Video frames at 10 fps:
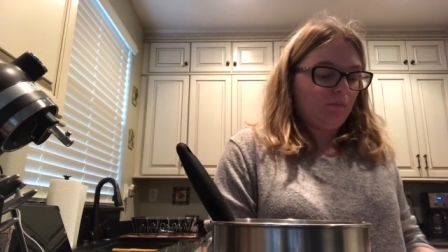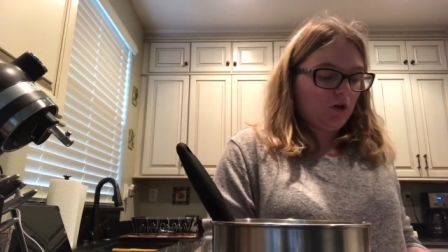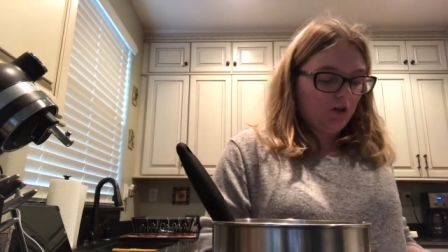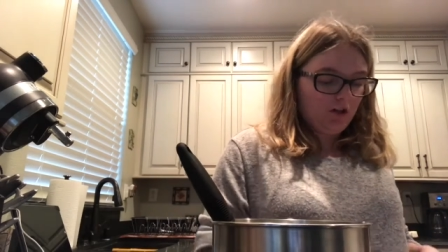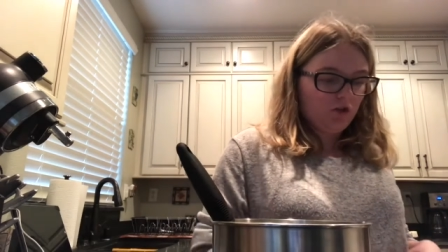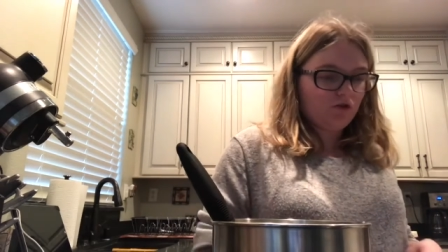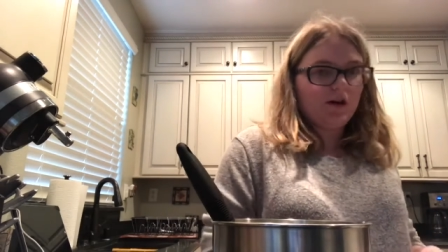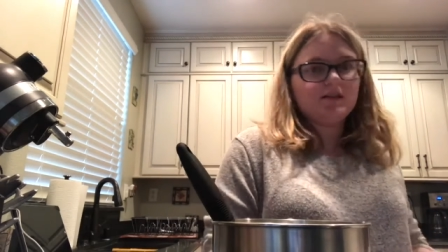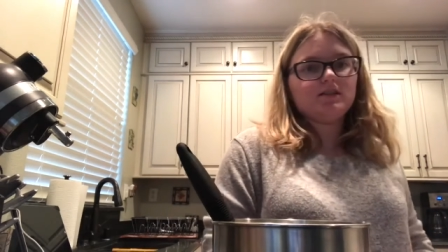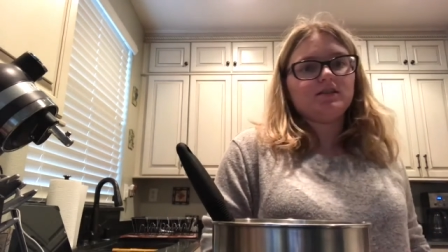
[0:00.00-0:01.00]
cookie
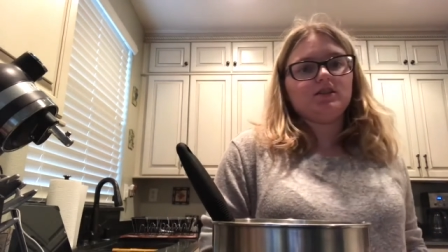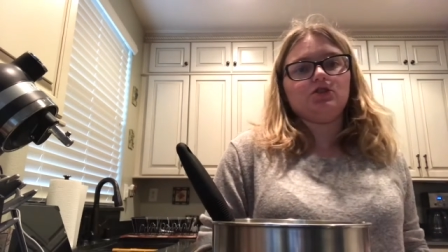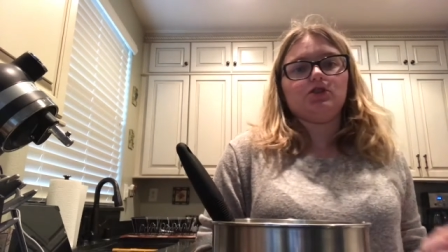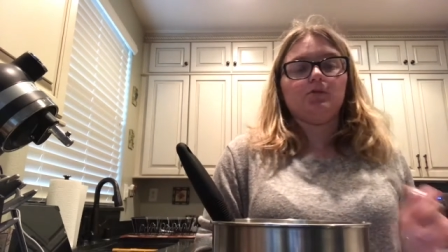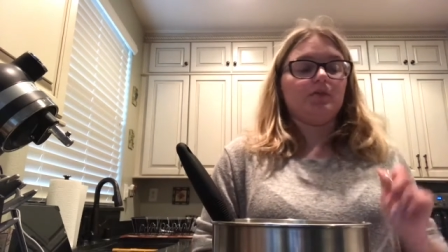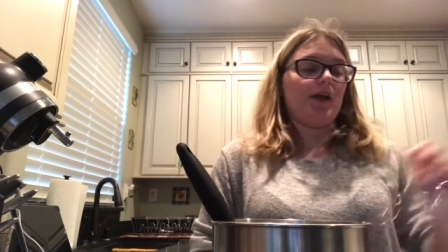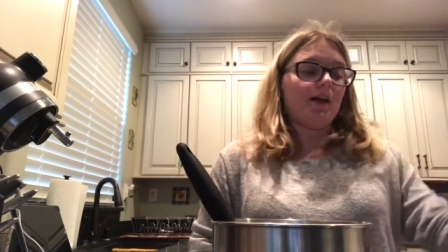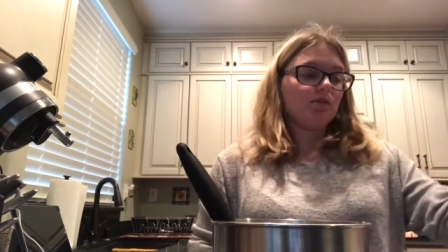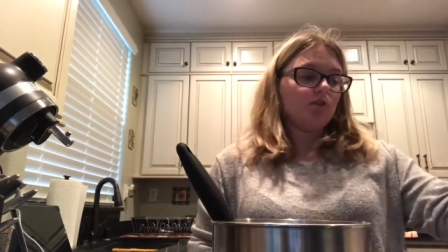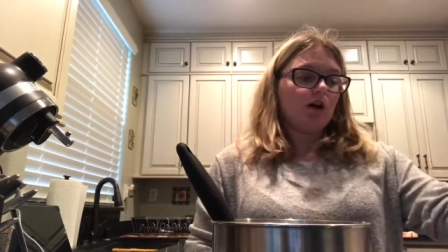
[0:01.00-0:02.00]
crust, because you're going to put
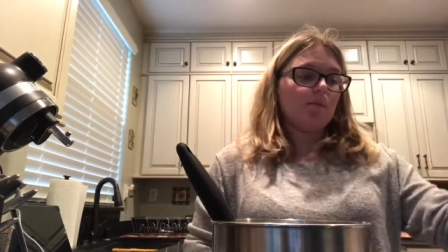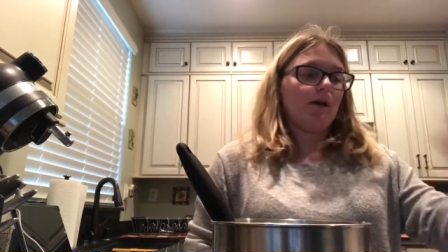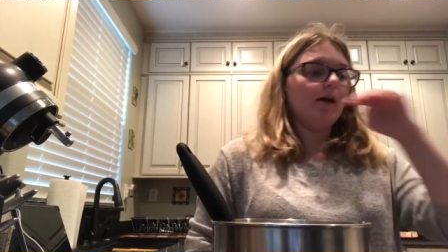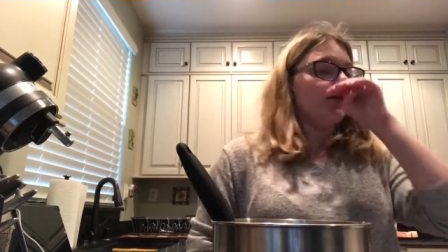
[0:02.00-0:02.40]
that on top,